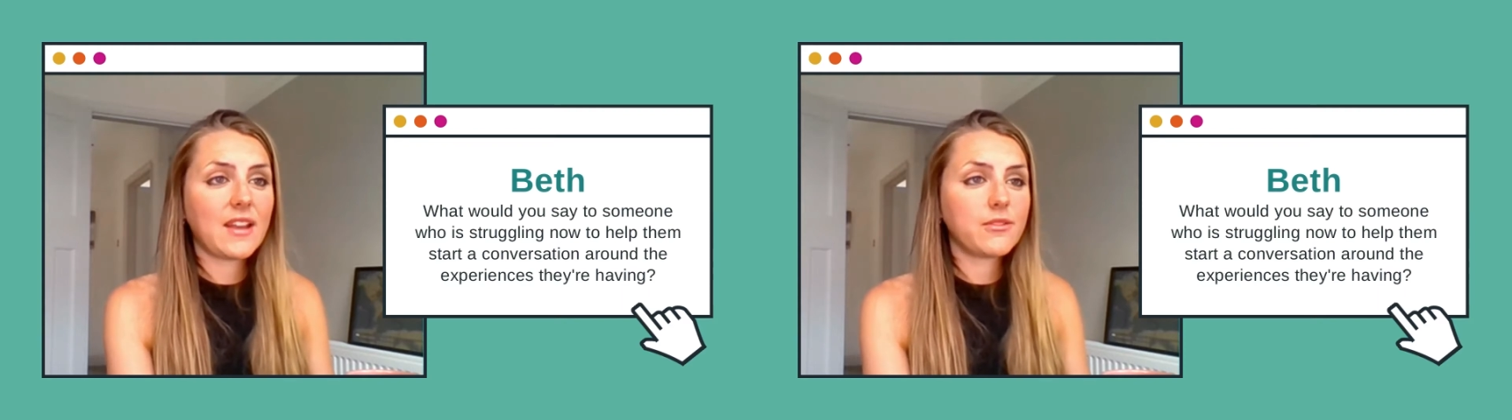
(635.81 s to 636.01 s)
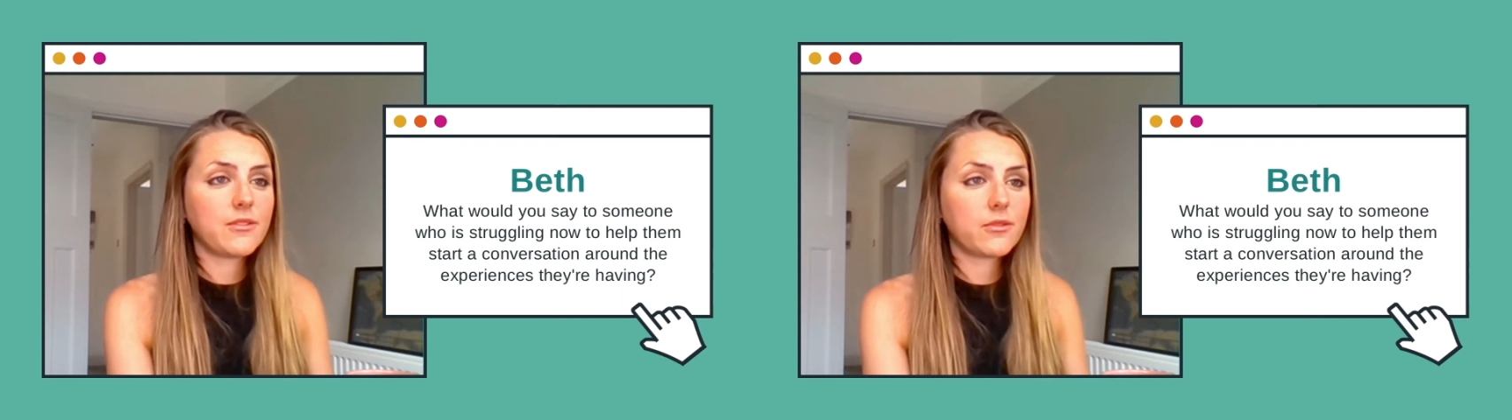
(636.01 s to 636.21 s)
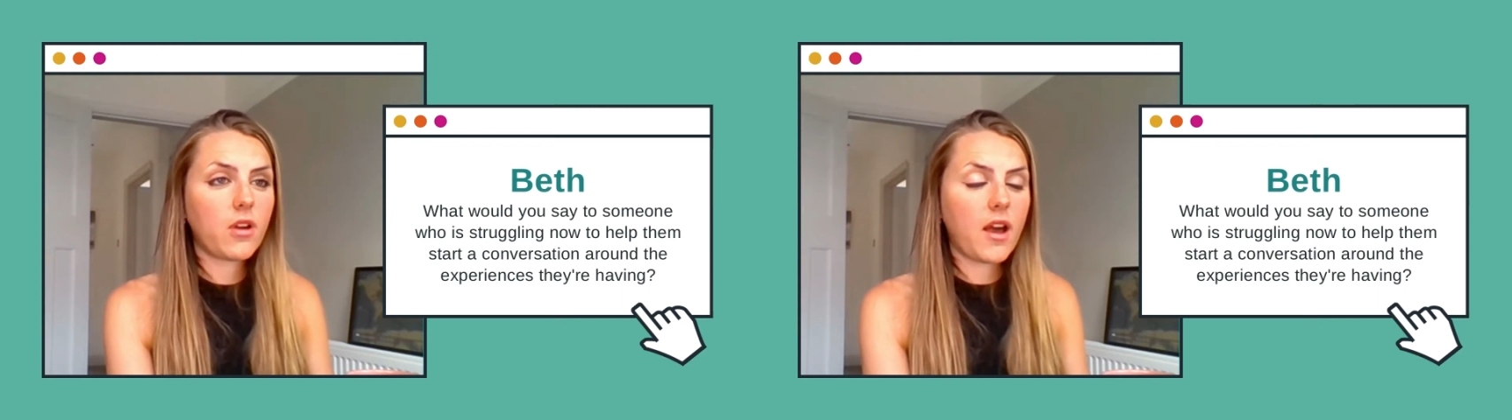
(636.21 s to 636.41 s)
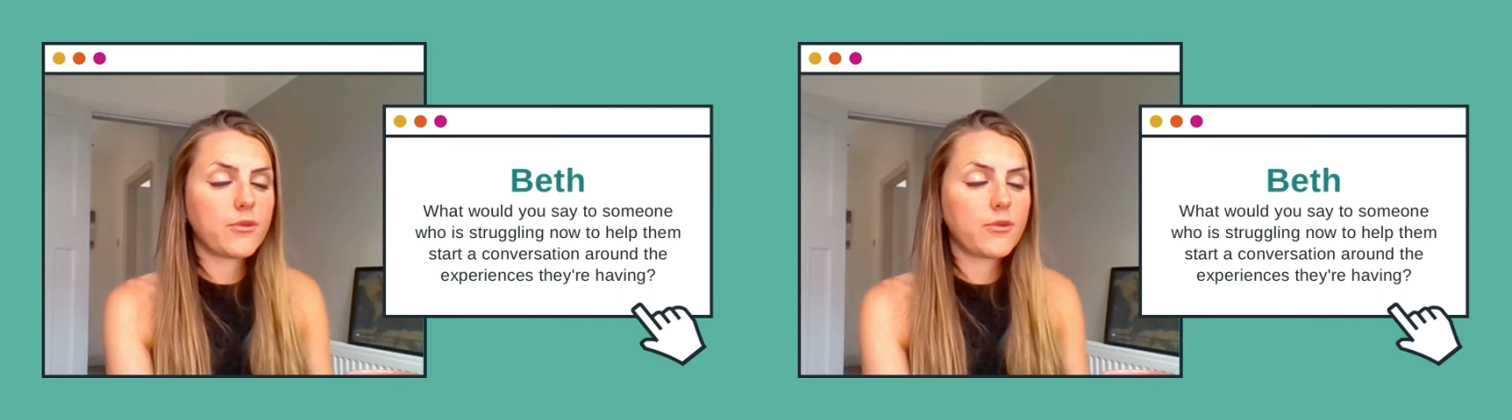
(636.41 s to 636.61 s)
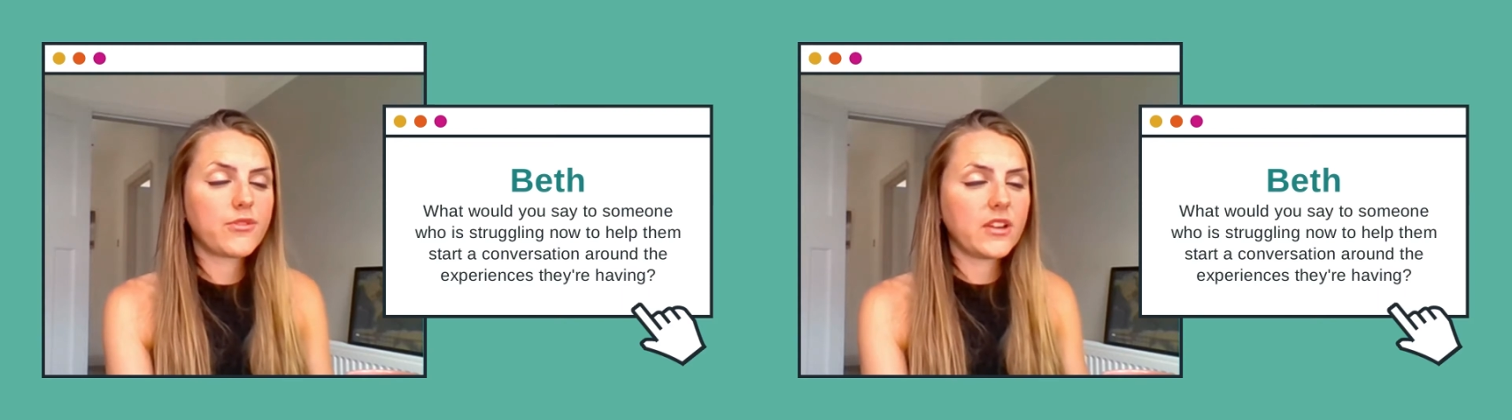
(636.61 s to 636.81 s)
And
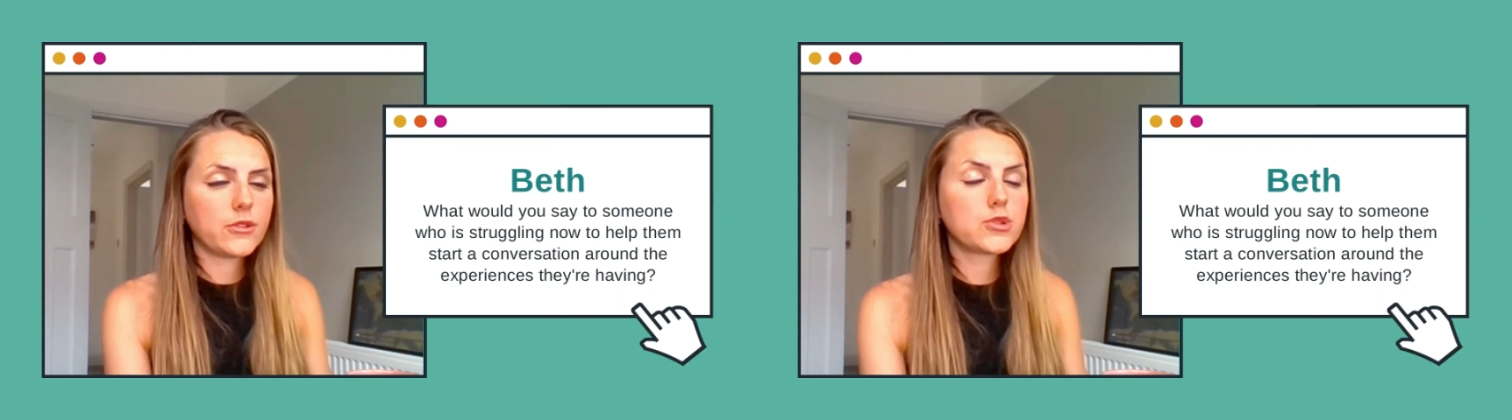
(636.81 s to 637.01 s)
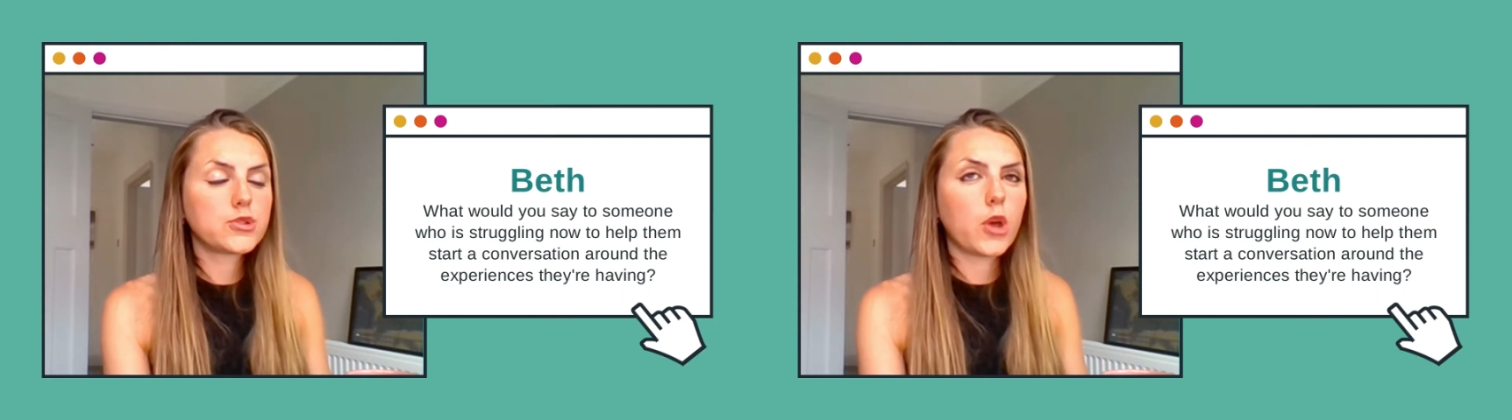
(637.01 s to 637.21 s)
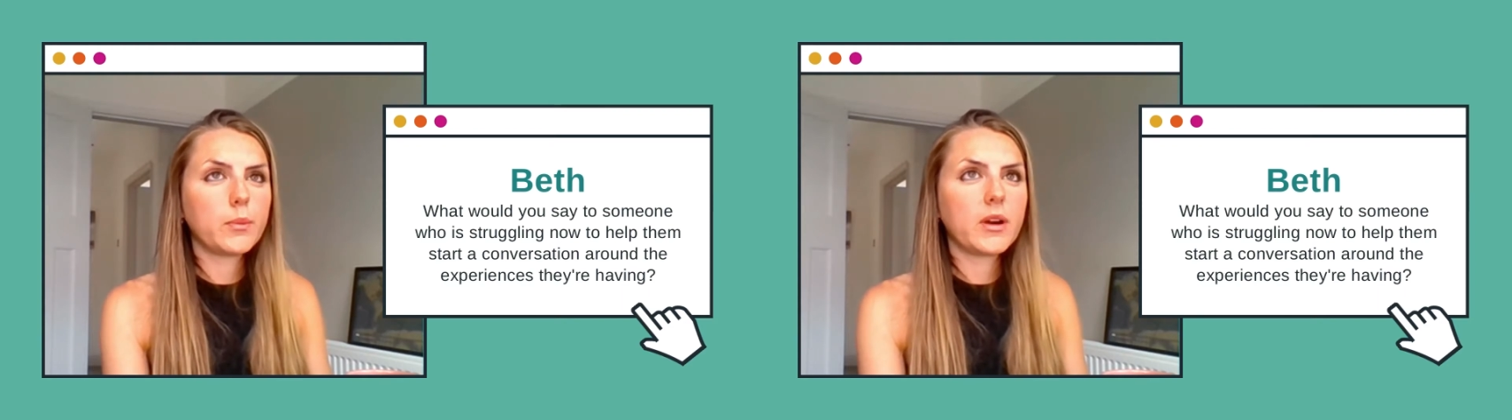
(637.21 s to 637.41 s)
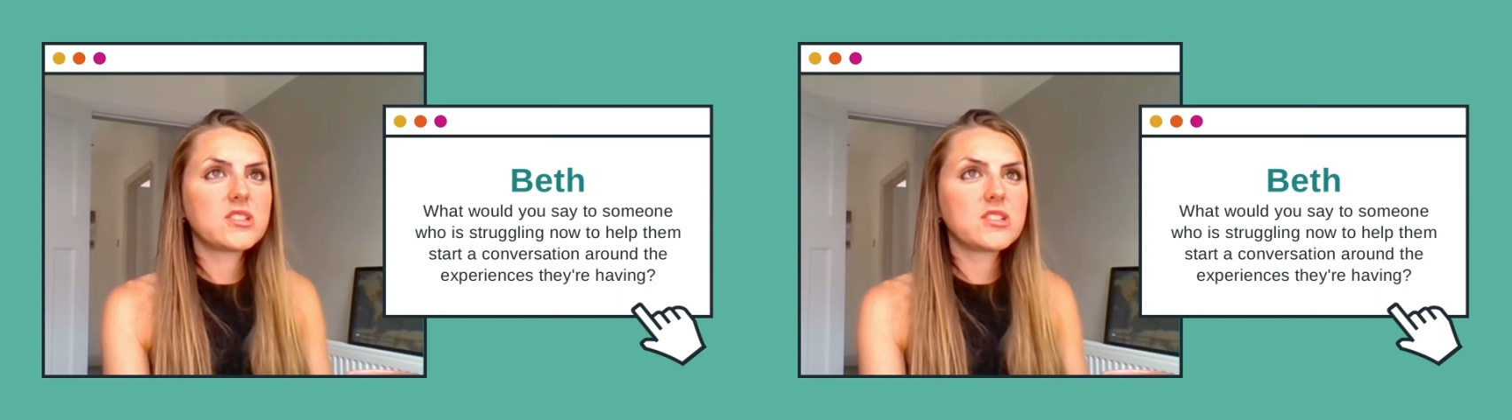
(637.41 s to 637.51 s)
I feel so